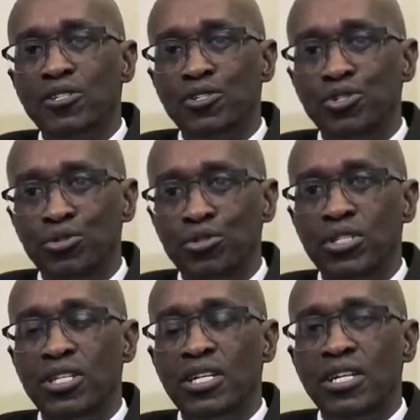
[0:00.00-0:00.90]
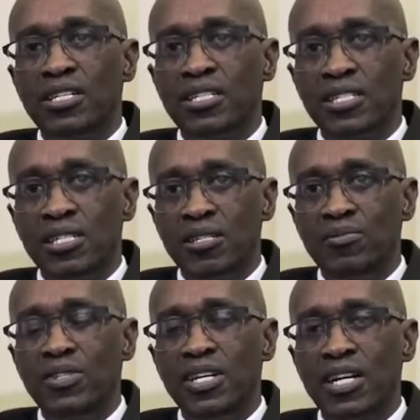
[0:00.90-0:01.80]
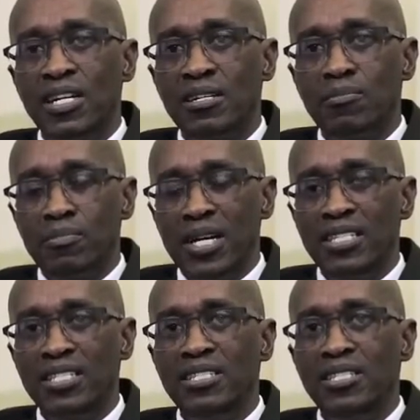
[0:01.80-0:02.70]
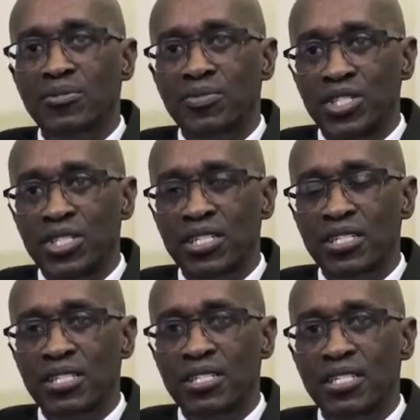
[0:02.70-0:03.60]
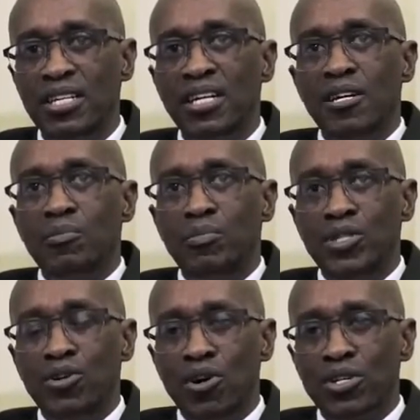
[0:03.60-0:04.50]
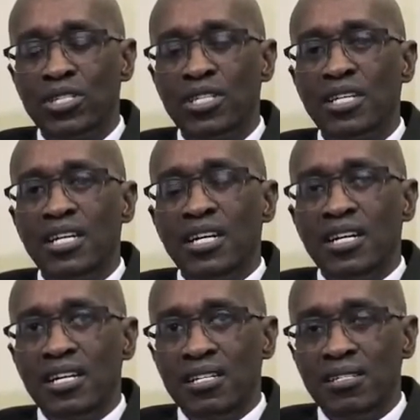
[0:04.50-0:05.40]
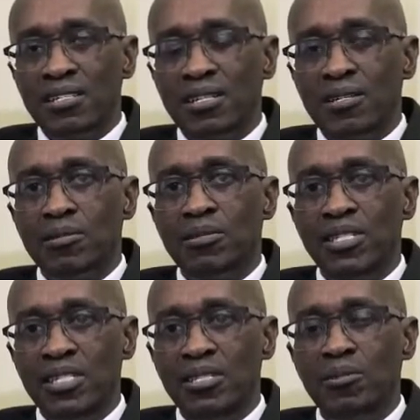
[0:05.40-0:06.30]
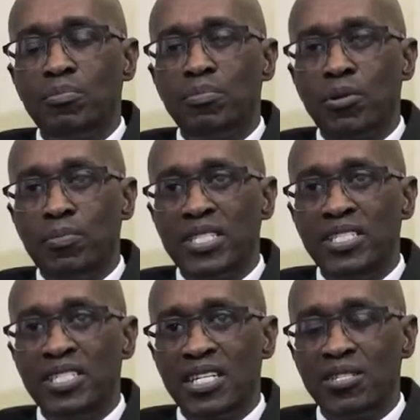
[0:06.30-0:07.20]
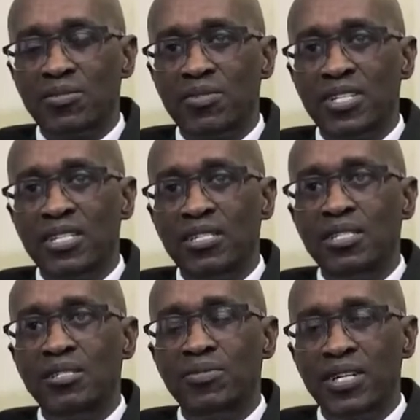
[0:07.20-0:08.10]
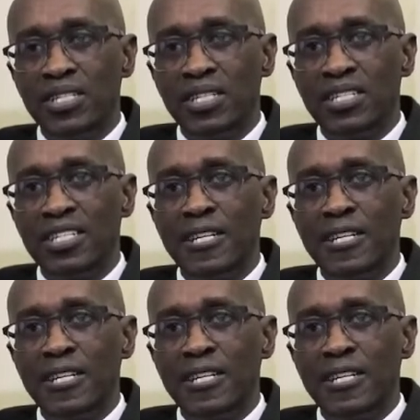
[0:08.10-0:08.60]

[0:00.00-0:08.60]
should receive their money efficiently, because as the property transfer is effected,